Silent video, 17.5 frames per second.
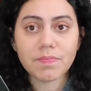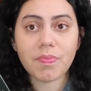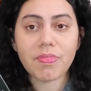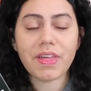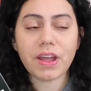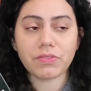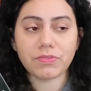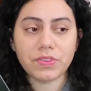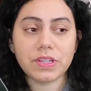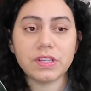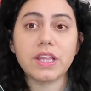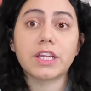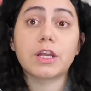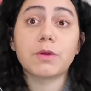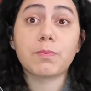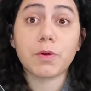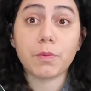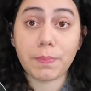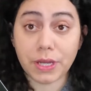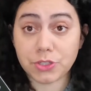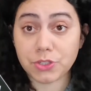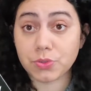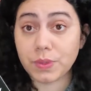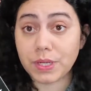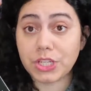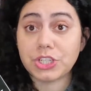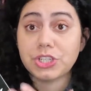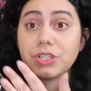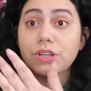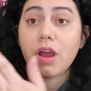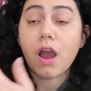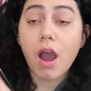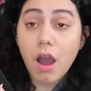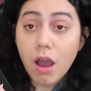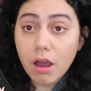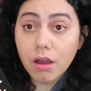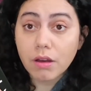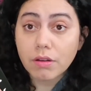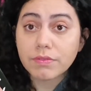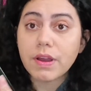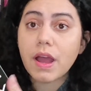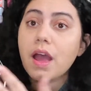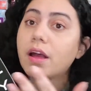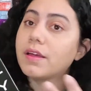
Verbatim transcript: that feel like a perpetuation of